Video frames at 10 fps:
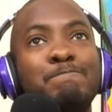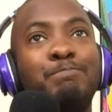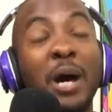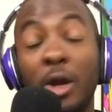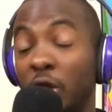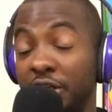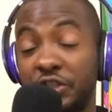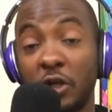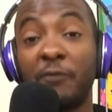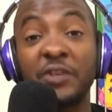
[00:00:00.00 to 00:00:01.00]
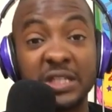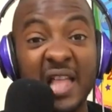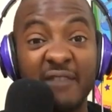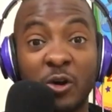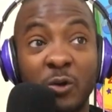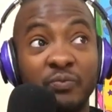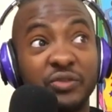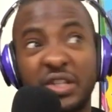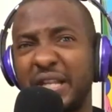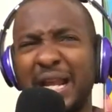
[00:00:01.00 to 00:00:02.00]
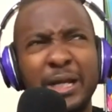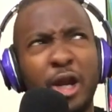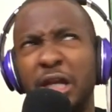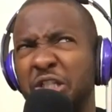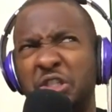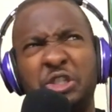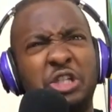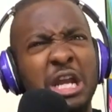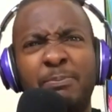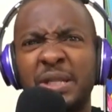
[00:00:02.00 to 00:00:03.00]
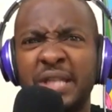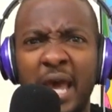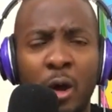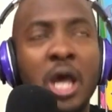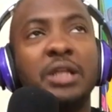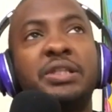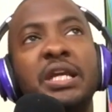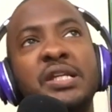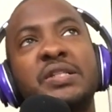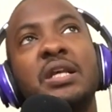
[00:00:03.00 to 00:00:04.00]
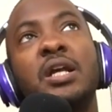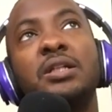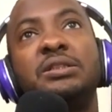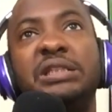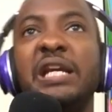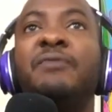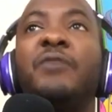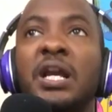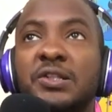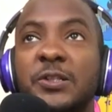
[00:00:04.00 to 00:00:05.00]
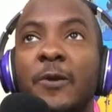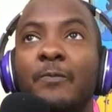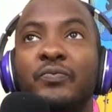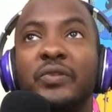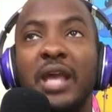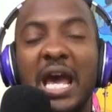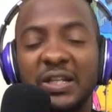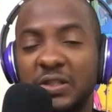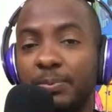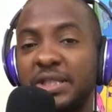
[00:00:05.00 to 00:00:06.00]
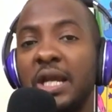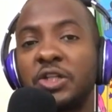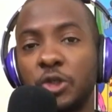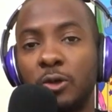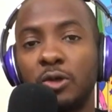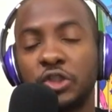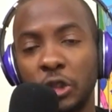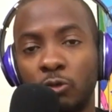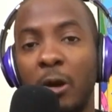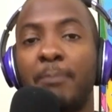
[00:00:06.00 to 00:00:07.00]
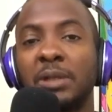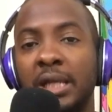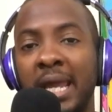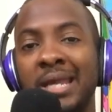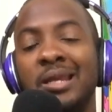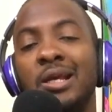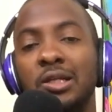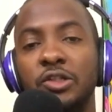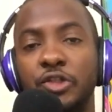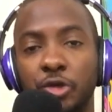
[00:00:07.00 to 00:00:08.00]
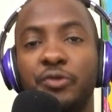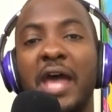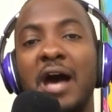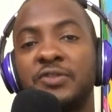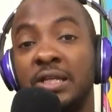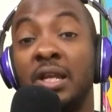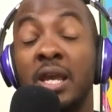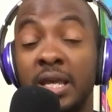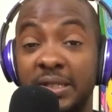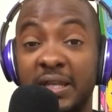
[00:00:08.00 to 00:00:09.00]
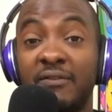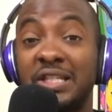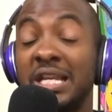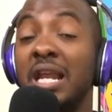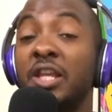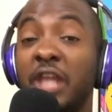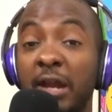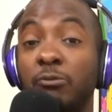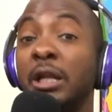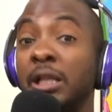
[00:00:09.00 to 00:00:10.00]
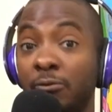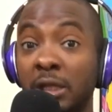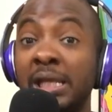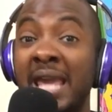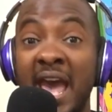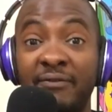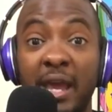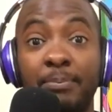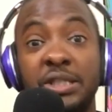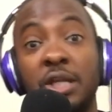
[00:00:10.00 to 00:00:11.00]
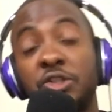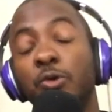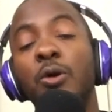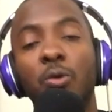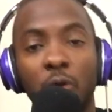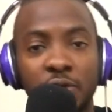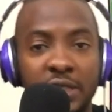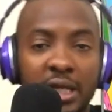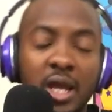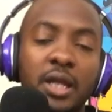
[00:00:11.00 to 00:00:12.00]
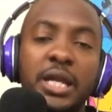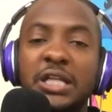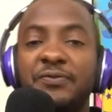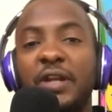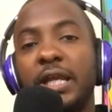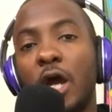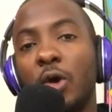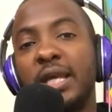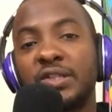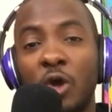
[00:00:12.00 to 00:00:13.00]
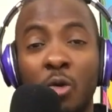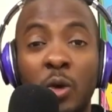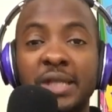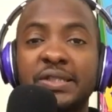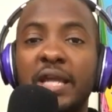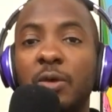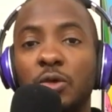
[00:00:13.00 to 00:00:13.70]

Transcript: But on the surface level, the secondary is deep as hell. This defense has the potential to replicate 2017. They really, really have that potential. We'll see. Next video is on Wednesday.